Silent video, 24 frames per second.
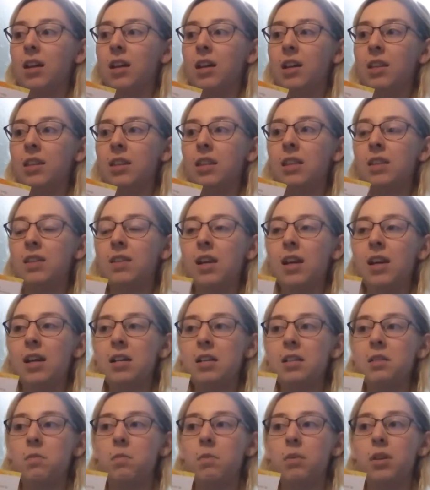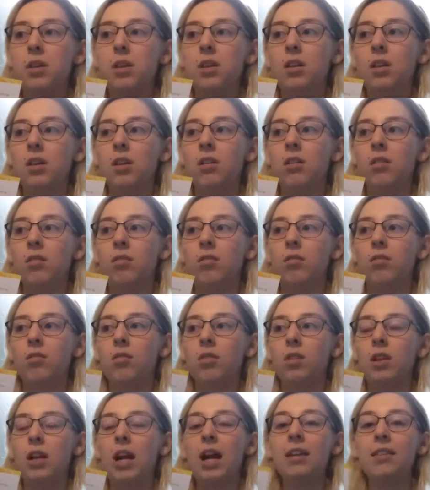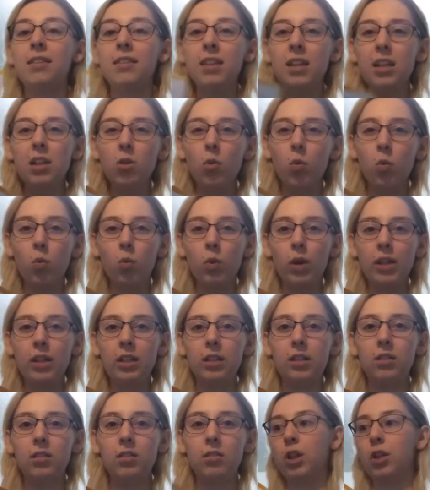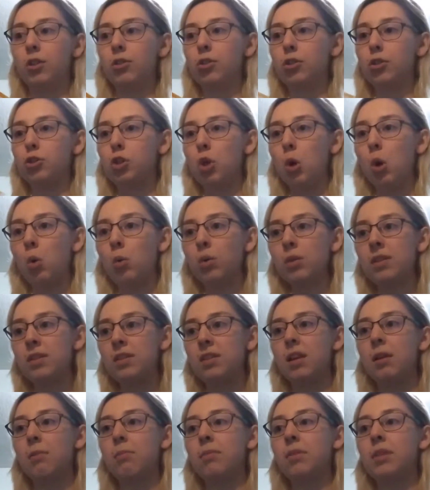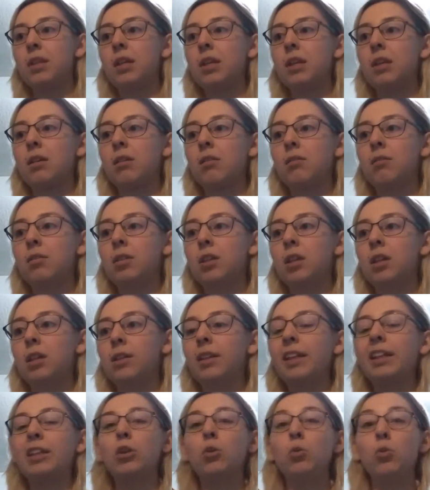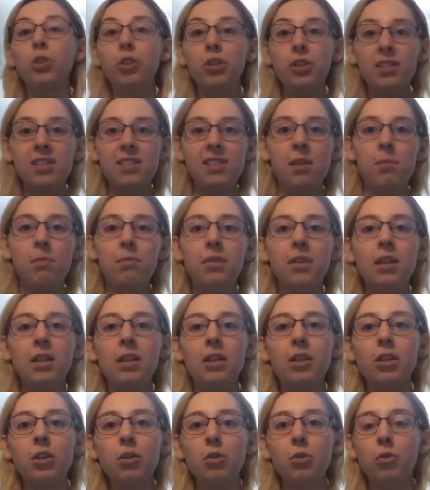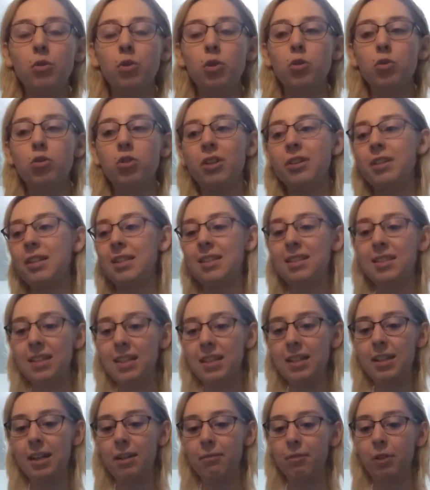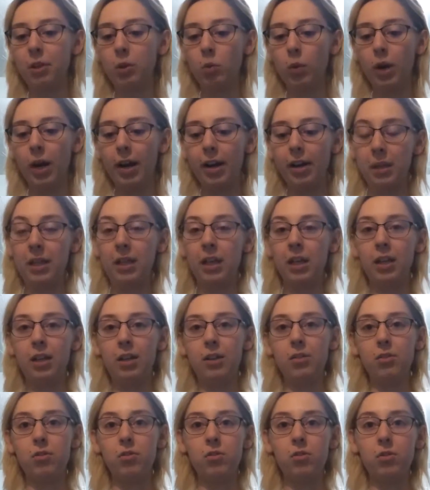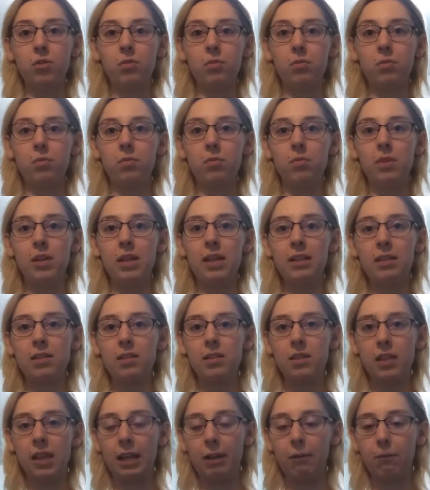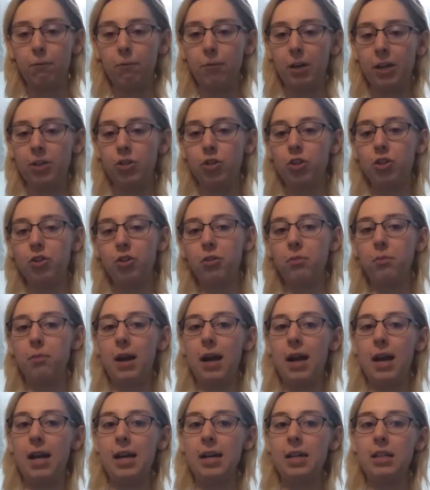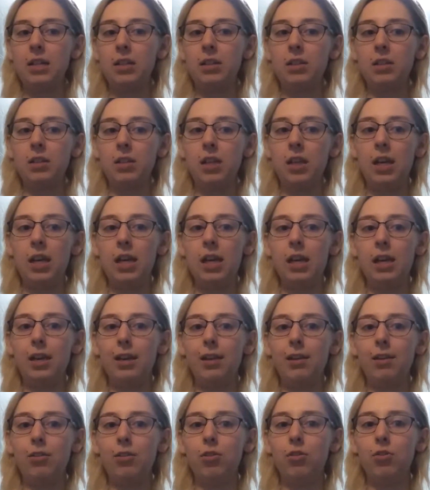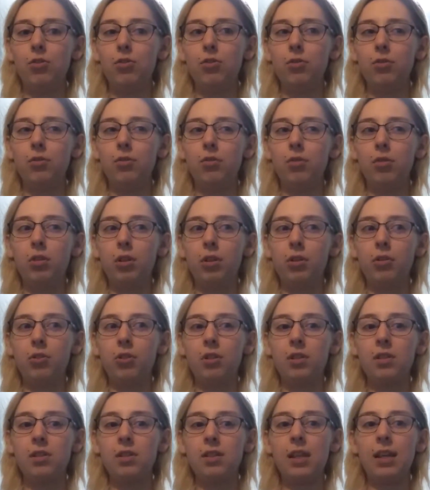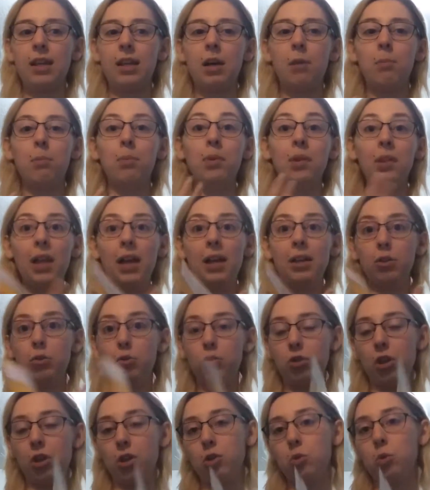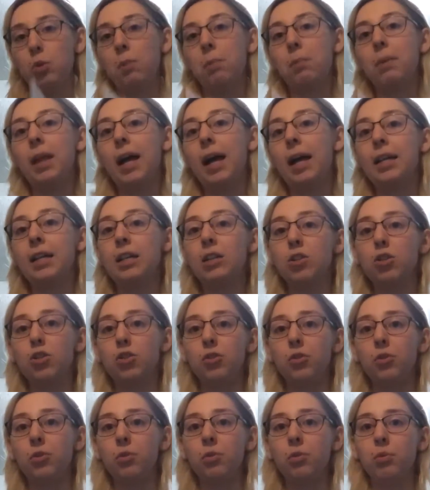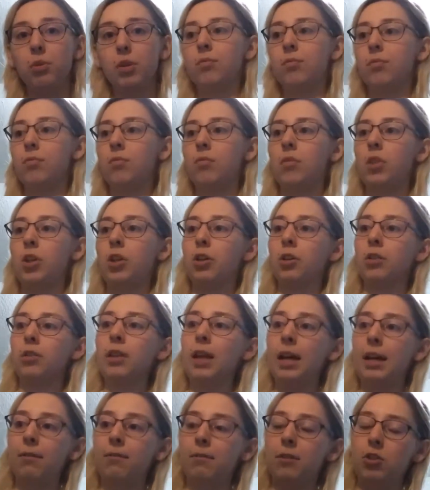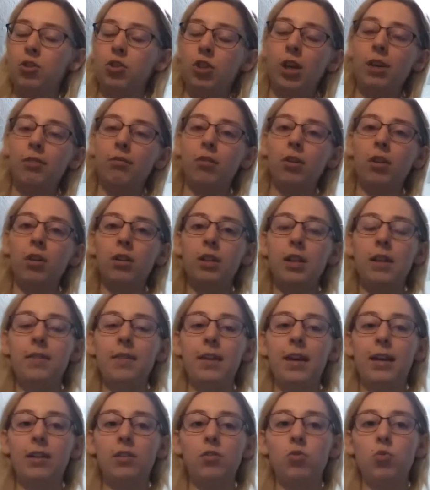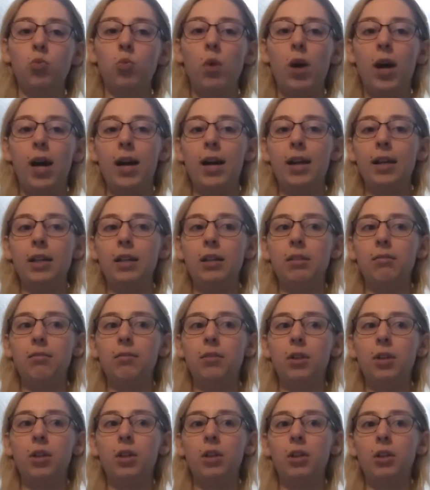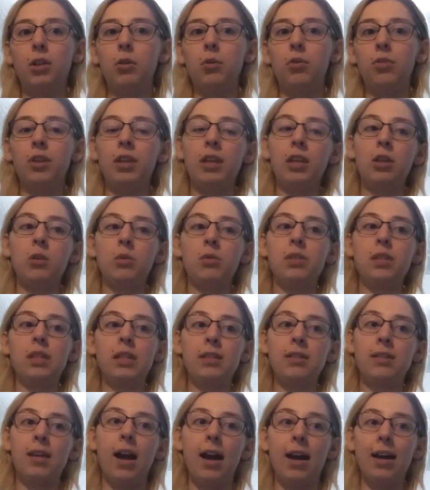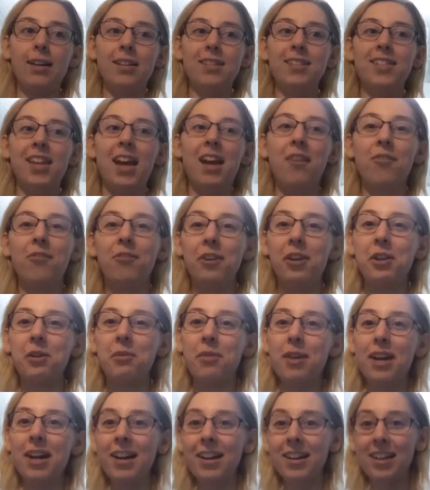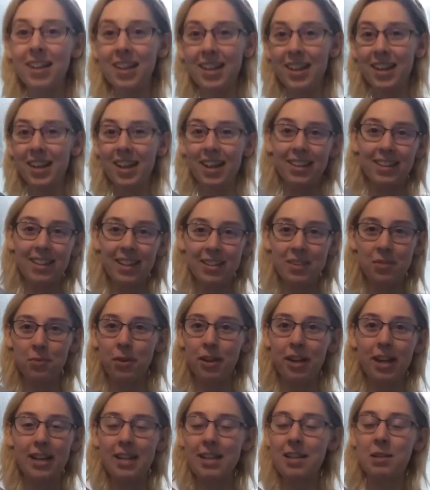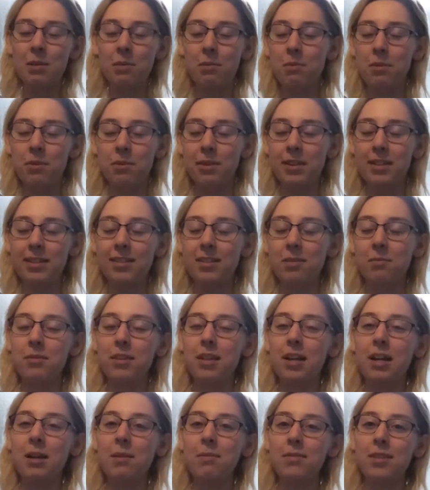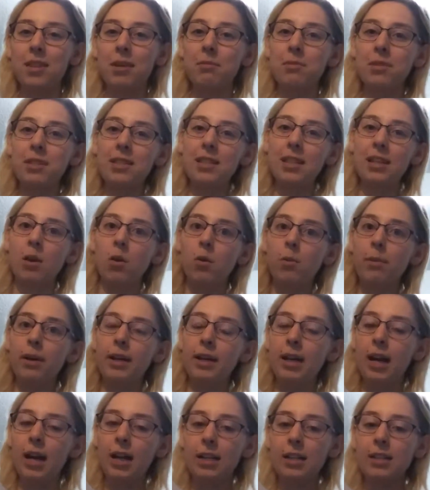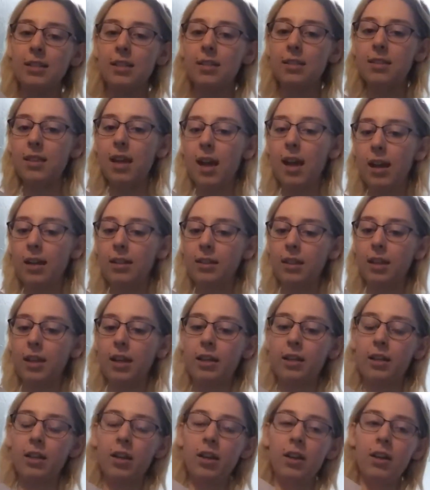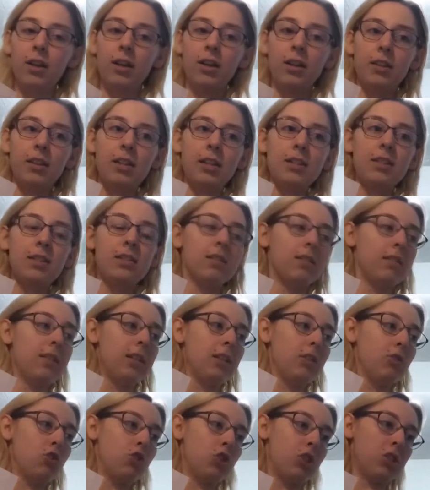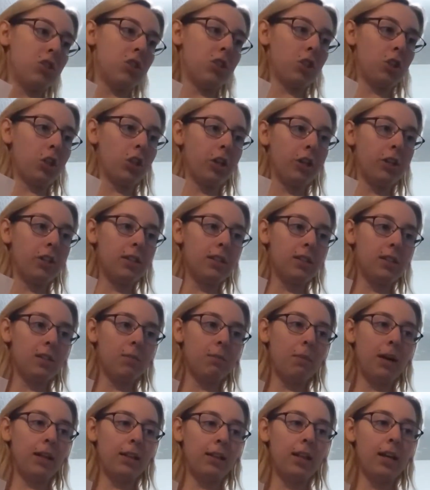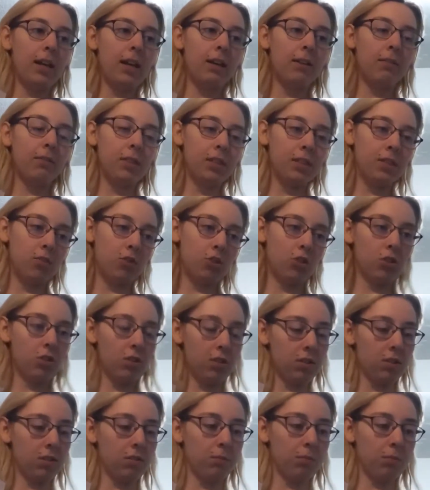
this has been, I think when you're told something, like you learn something new, you start to see it everywhere because it's like fresh in your mind and you're just like, you start to apply it to your life in general, and that's why you think you see signs everywhere. And that's what I end up doing sometimes. I'm just like, oh my god, it's a sign, like this just occurred into my life. This just